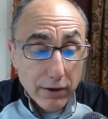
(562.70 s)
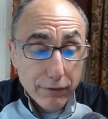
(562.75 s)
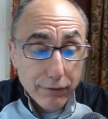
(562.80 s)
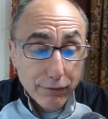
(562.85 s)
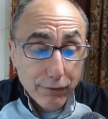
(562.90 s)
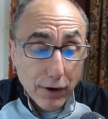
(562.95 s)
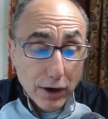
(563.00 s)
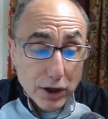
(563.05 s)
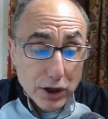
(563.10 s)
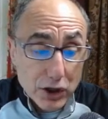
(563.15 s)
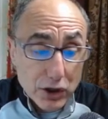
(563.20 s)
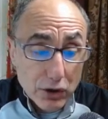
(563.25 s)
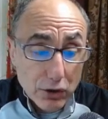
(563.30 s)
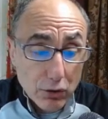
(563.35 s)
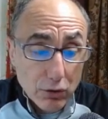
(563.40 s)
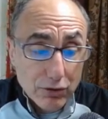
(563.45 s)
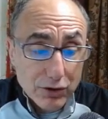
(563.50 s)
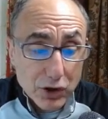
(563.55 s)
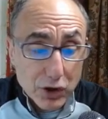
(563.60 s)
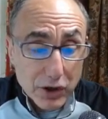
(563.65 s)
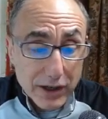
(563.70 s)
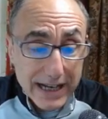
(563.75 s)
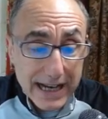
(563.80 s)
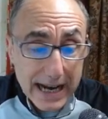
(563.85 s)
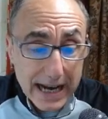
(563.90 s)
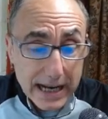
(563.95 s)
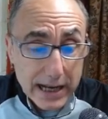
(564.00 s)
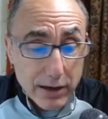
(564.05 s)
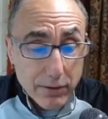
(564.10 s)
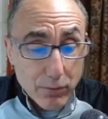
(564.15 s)
a functional
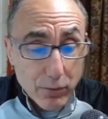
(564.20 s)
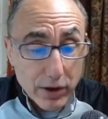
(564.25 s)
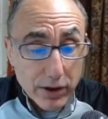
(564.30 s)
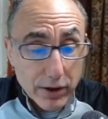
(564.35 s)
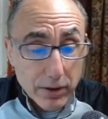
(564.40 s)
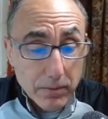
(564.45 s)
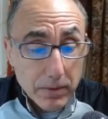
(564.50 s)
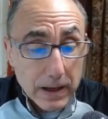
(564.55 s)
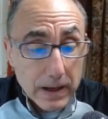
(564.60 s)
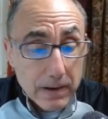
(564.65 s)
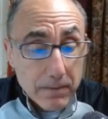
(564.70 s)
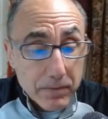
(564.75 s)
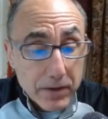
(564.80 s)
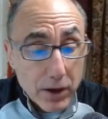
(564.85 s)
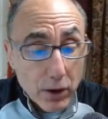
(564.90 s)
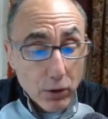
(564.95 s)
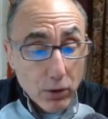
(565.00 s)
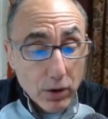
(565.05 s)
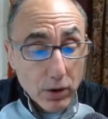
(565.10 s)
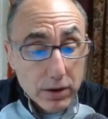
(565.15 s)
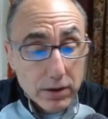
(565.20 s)
circadian rhythm and